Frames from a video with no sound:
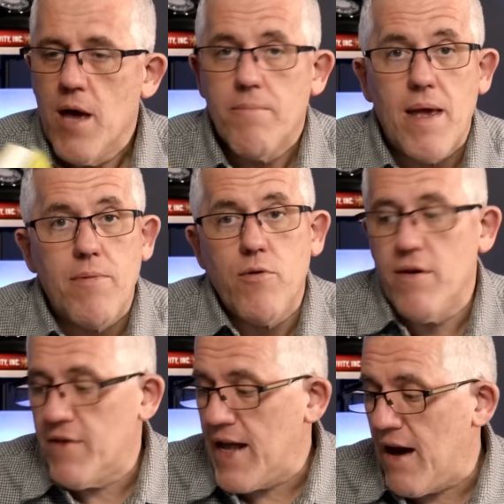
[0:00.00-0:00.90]
Maybe you
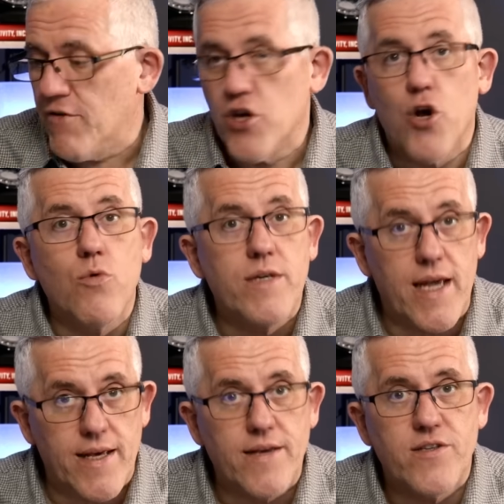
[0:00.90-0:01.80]
even have a note
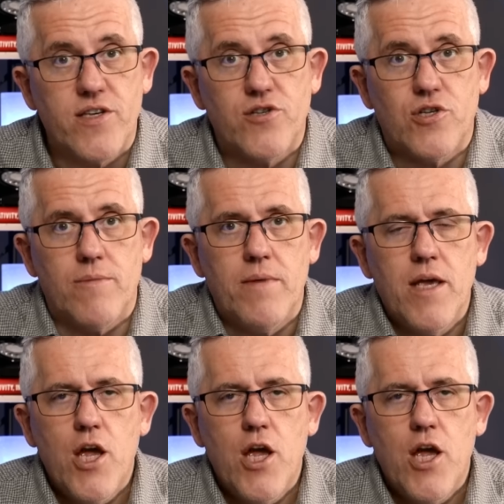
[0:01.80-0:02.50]
taking system